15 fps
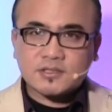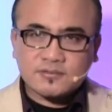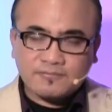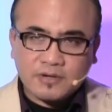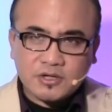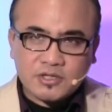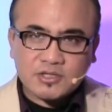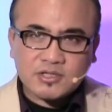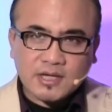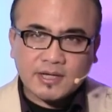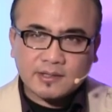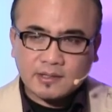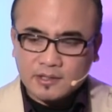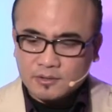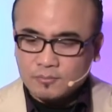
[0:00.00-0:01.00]
very
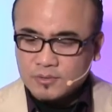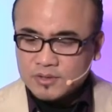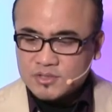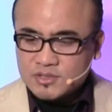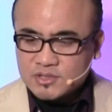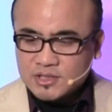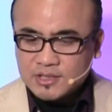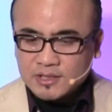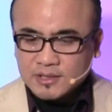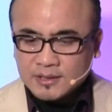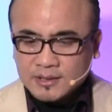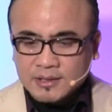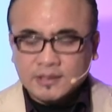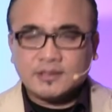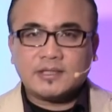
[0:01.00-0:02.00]
sadly, we are
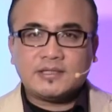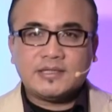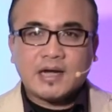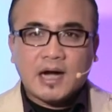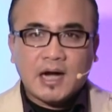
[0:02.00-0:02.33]
seeing that the